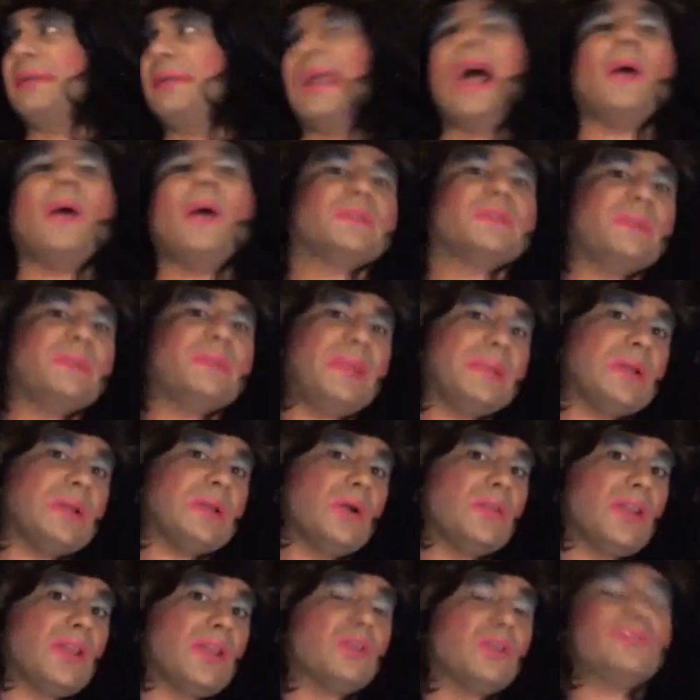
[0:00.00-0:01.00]
help some people
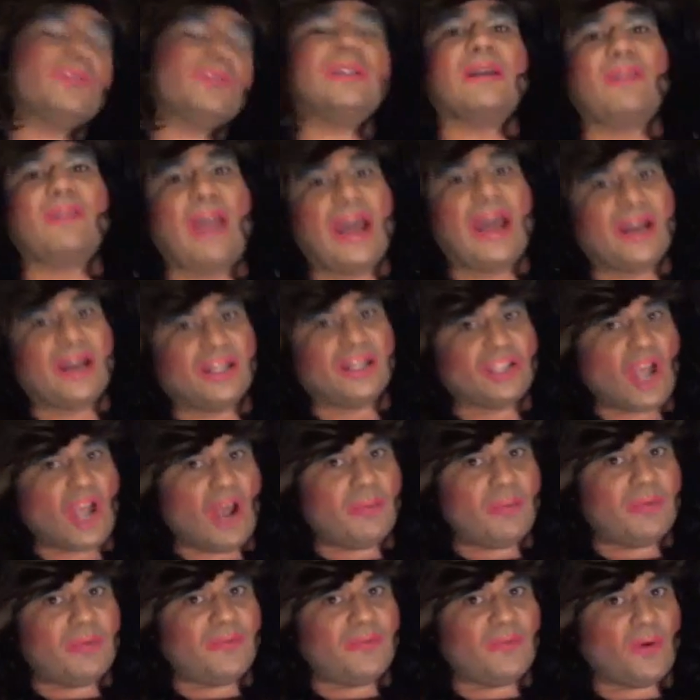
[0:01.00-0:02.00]
out there who's never had a
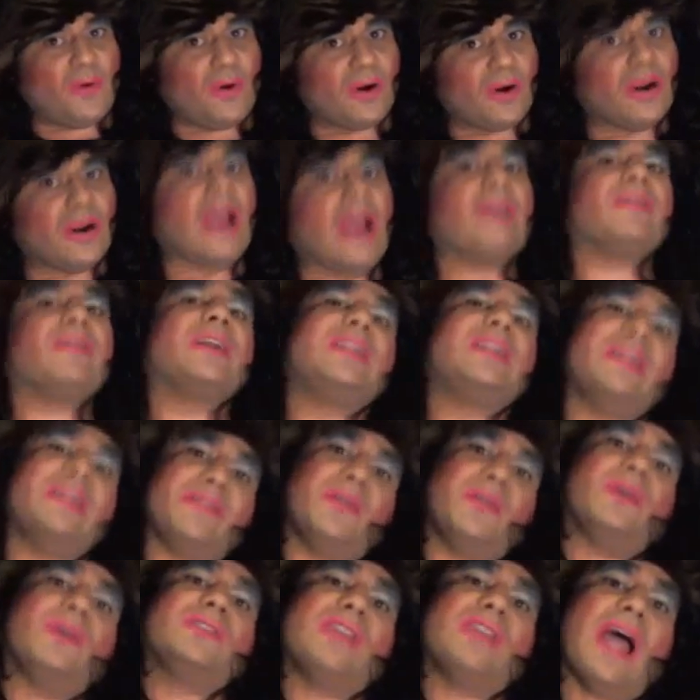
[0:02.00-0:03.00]
job before or having a
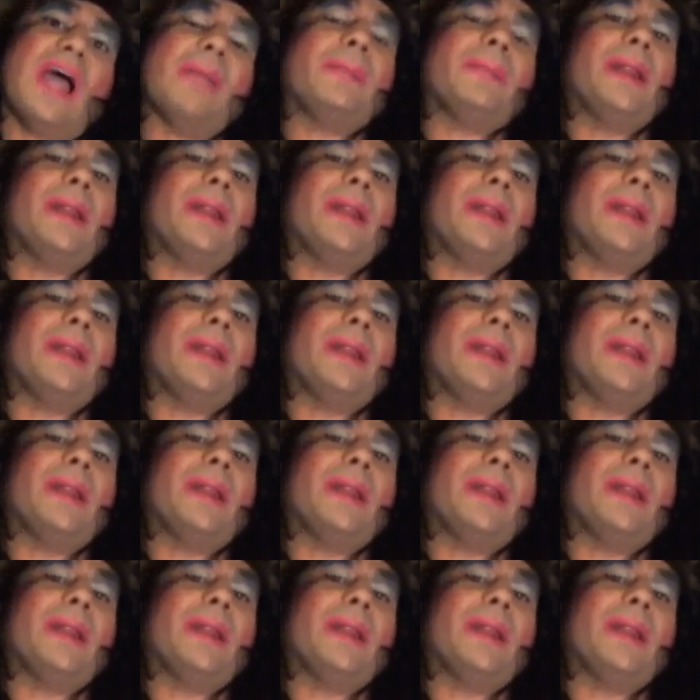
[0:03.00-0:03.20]
difficult time